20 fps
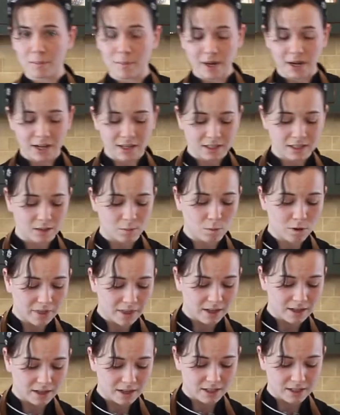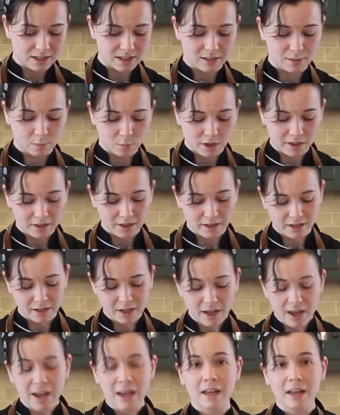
minutes, and what that does is bring the